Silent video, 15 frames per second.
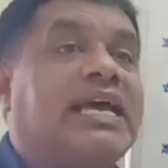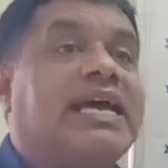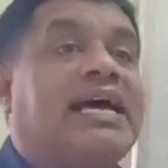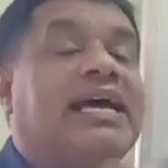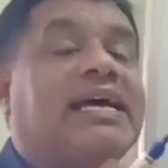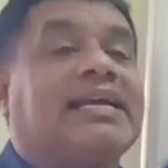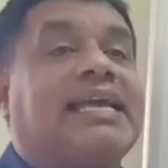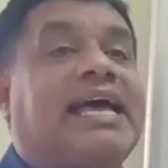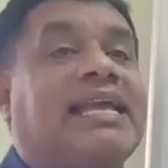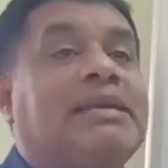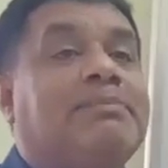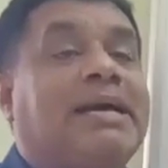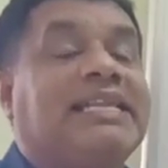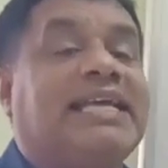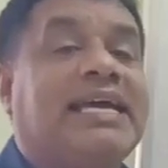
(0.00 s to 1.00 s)

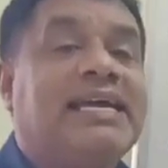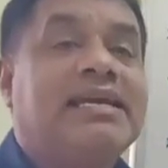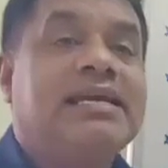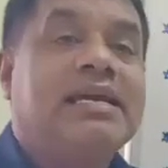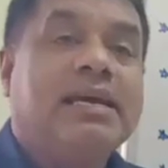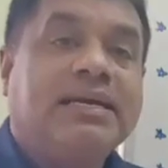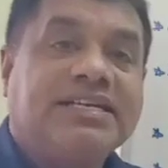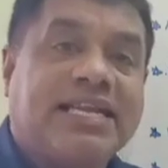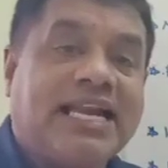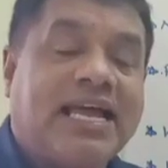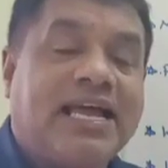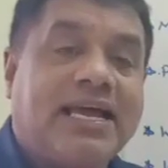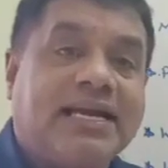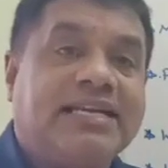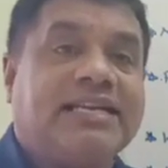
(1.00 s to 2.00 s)
carried by
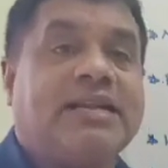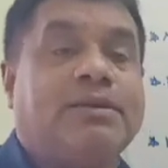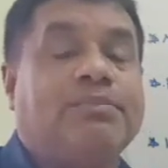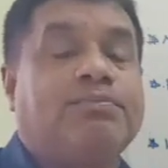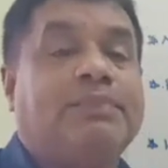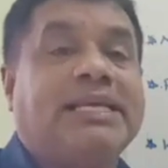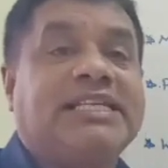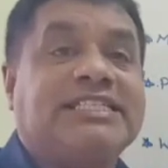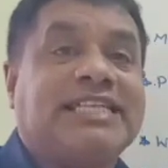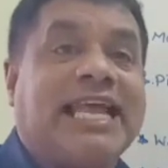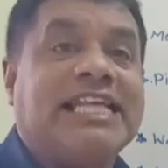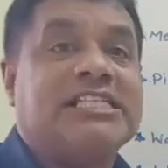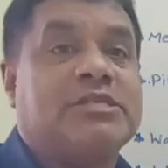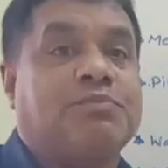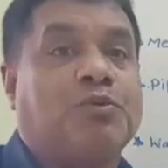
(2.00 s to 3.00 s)
the
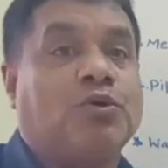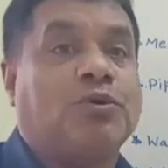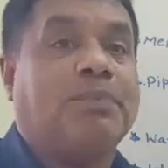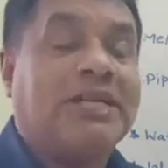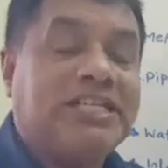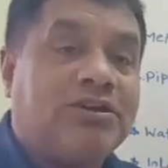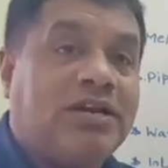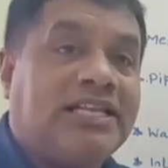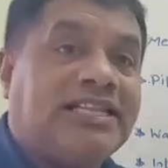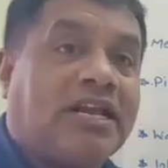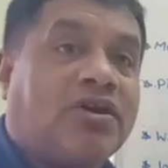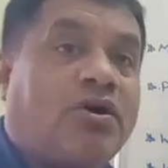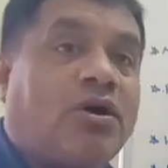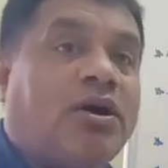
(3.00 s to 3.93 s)
transport, particularly the